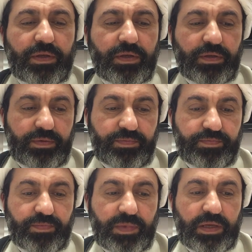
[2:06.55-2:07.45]
Uh,
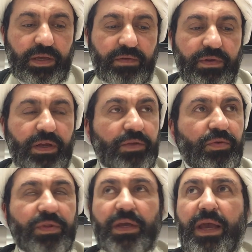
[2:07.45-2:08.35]
even I
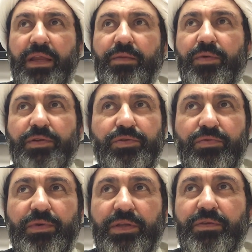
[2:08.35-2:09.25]
don't think animals
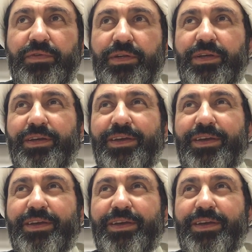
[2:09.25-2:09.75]
do whatever